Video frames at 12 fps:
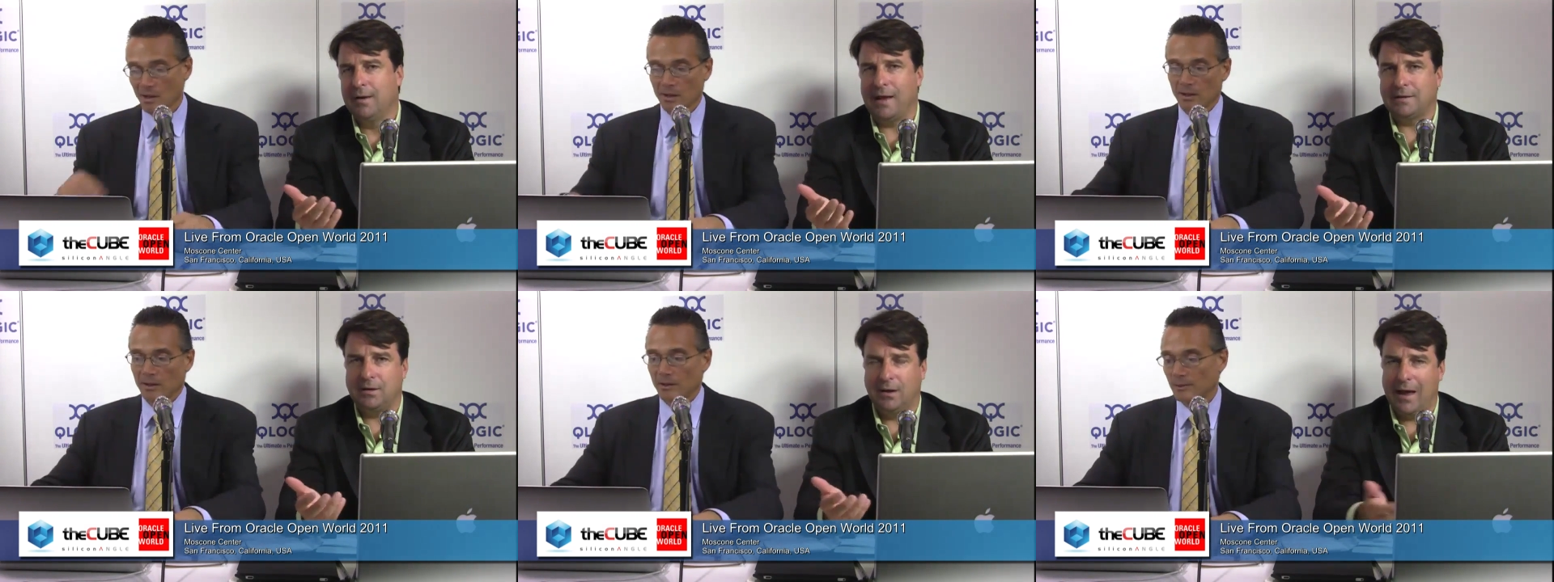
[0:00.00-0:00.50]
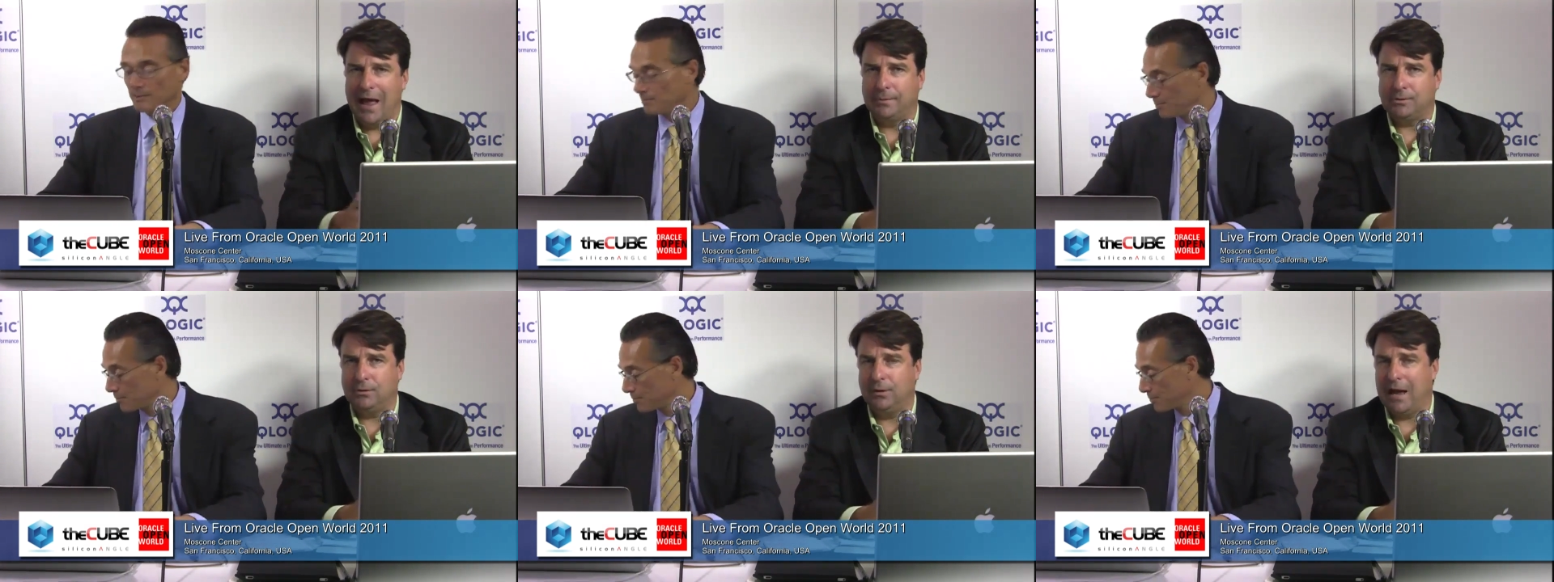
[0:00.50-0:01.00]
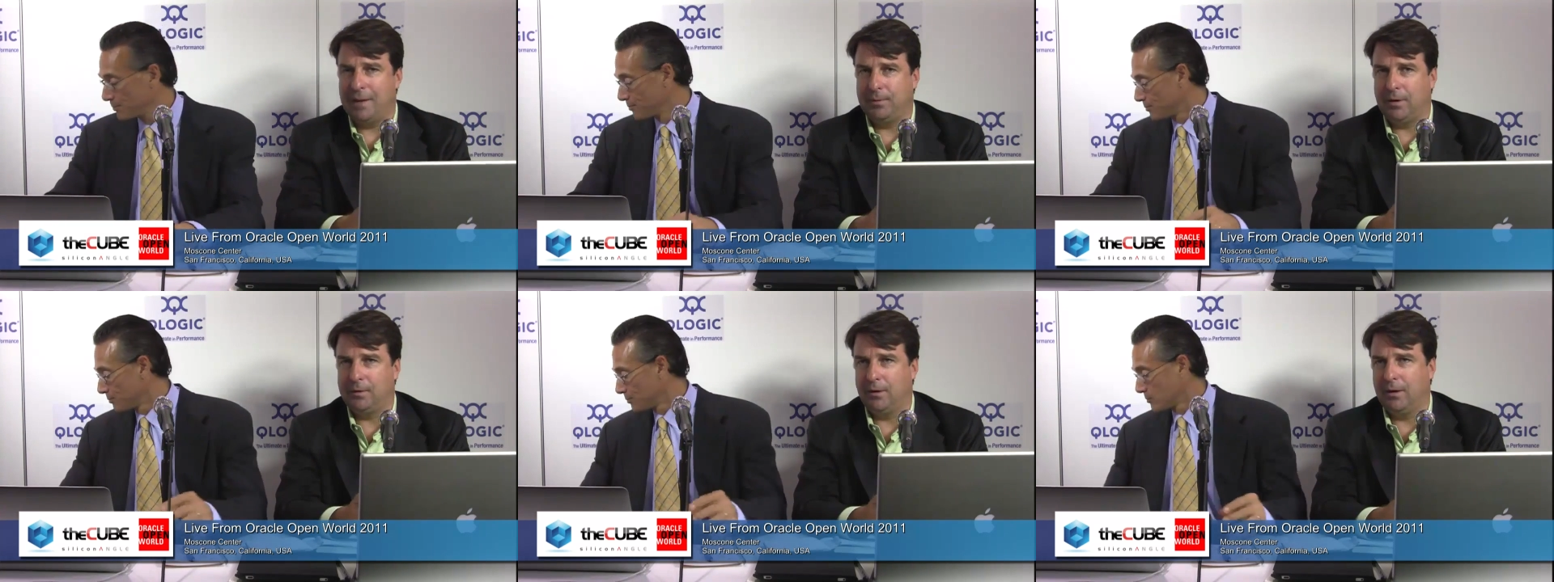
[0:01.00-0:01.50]
Speaker 1: That's going to absolutely
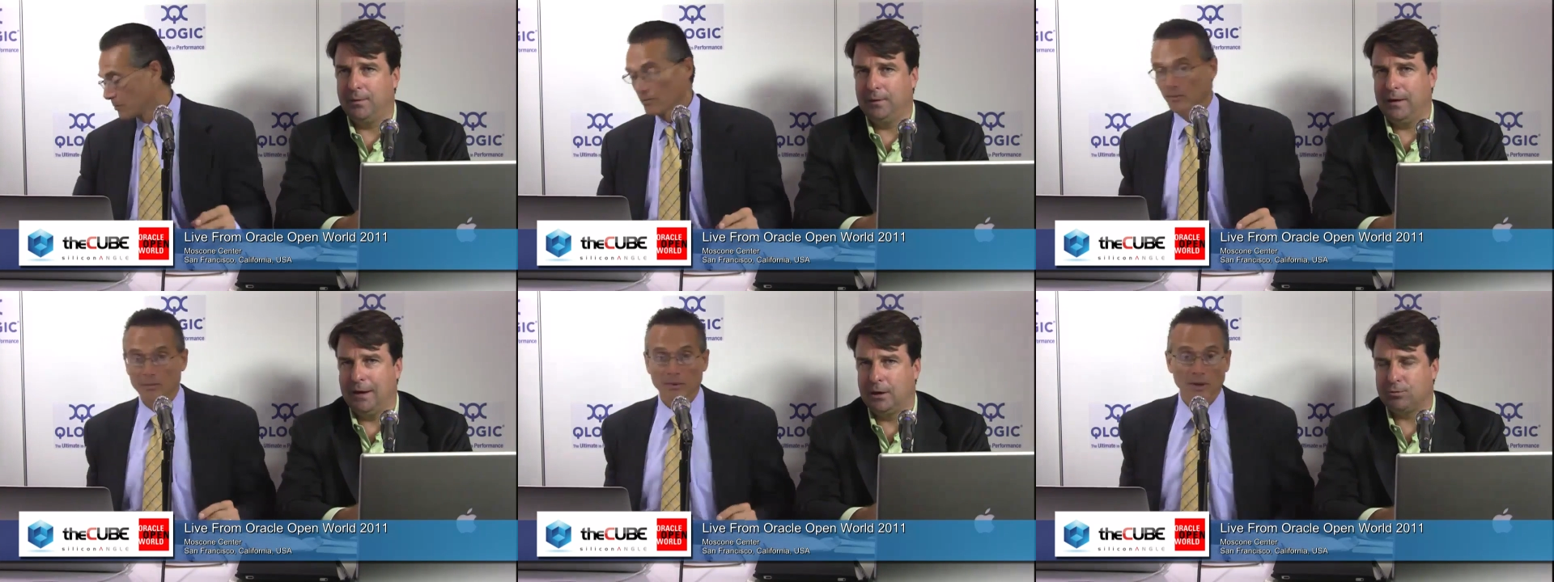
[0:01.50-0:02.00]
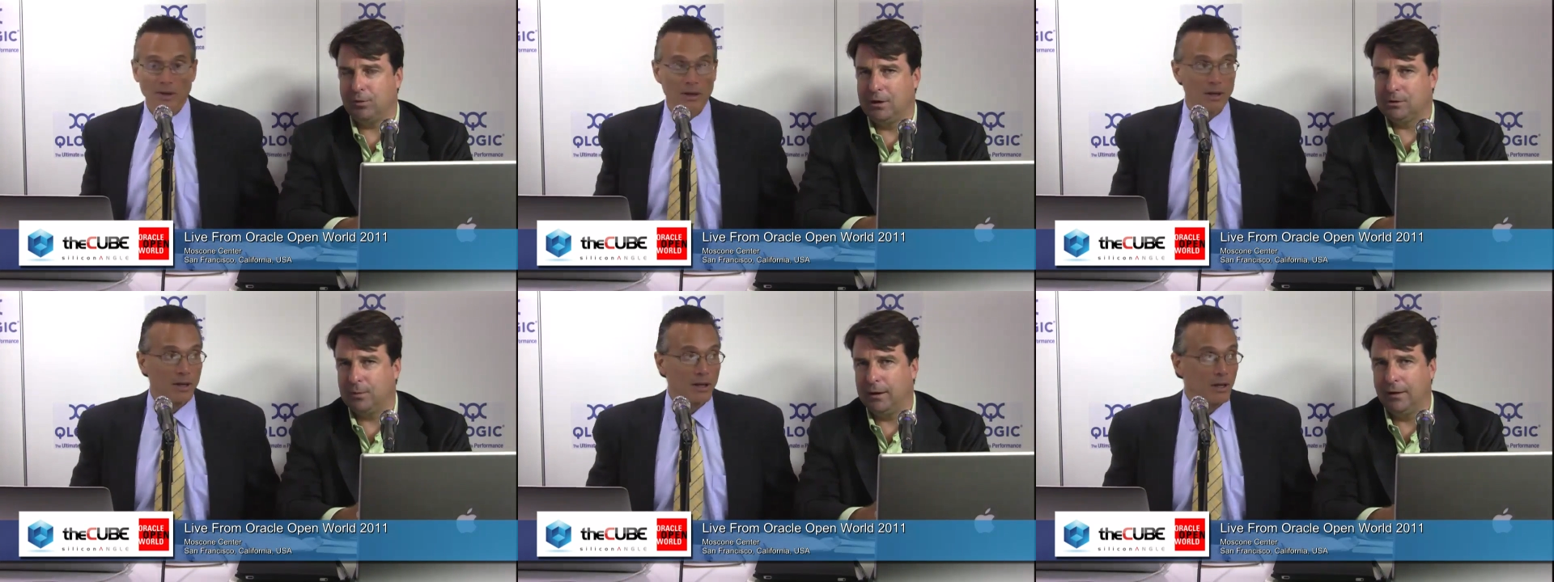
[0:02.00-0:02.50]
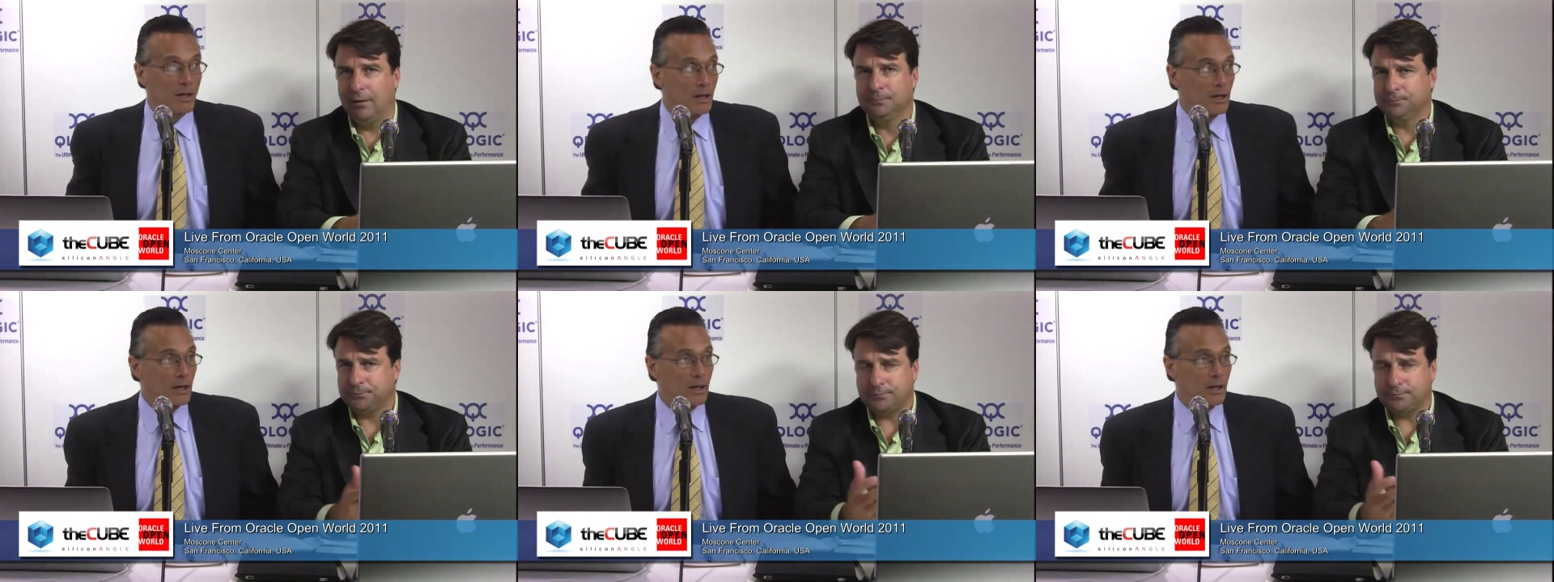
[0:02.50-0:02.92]
happen on the, on the Android as well.